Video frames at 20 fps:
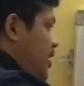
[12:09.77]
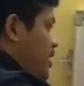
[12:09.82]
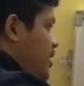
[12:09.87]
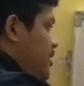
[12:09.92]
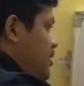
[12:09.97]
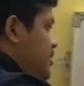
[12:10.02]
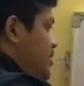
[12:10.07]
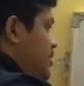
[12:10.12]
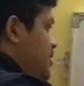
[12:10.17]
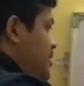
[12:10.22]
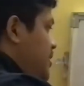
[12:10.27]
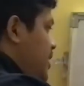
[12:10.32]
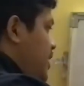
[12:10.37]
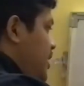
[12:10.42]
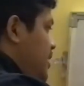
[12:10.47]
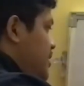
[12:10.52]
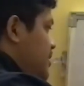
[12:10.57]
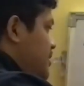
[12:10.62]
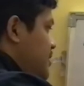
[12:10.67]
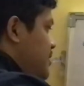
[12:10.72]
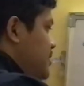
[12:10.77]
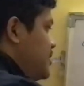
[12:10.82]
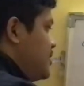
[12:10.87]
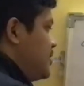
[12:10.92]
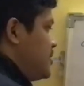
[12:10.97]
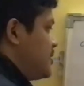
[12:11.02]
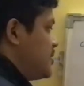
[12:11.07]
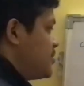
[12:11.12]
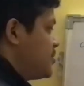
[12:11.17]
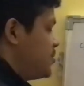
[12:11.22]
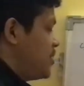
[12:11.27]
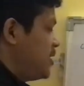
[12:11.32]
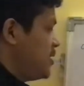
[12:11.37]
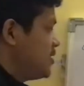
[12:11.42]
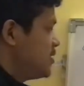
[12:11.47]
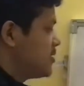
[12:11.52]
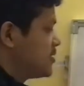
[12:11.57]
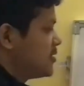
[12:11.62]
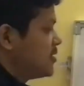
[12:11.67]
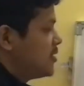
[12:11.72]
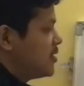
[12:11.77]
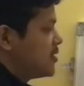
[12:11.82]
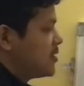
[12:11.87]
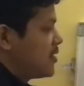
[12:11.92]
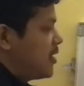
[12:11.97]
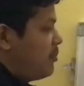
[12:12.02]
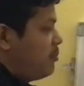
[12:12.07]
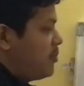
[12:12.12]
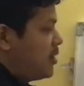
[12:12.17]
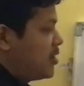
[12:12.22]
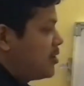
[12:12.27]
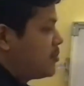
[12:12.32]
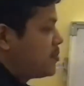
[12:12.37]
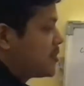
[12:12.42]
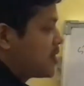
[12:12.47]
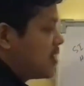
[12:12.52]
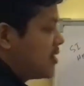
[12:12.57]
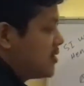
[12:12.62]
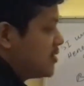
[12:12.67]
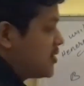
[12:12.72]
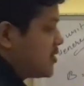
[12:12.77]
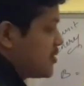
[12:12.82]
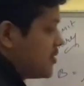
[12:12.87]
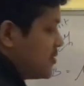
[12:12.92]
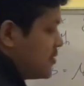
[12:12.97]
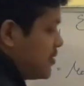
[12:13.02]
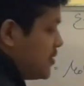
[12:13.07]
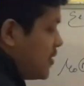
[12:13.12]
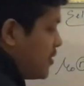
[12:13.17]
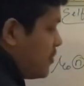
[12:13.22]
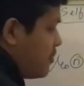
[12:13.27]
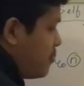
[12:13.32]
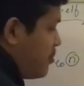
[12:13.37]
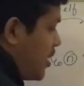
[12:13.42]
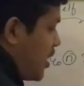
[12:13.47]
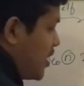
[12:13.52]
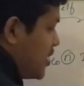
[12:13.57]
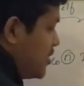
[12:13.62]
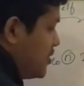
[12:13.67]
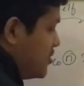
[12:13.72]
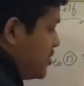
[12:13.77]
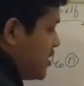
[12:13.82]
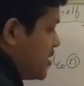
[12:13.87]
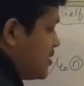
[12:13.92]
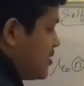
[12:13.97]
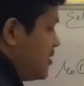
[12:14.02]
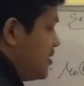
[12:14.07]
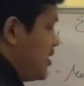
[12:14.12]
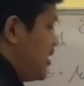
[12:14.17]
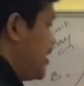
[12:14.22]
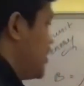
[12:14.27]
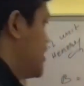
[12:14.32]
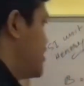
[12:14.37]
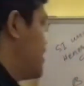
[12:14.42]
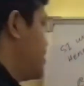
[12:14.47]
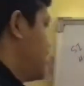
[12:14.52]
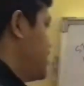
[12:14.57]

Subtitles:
this n, this is what number of turns per unit length.